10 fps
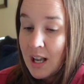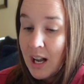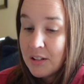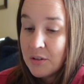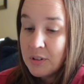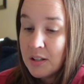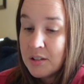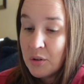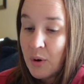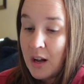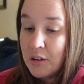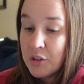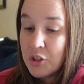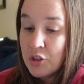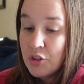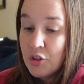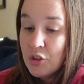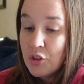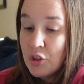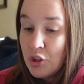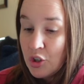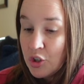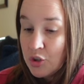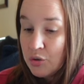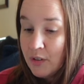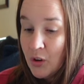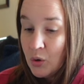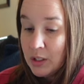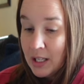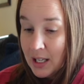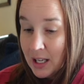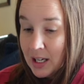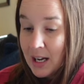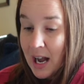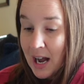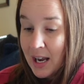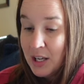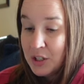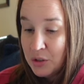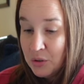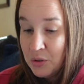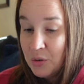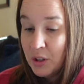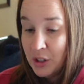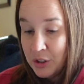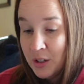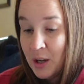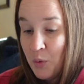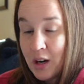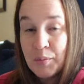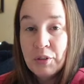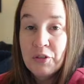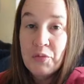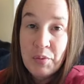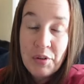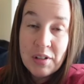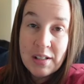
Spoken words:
I sold these Sorel Trivoli High 2 Curry waterproof boots.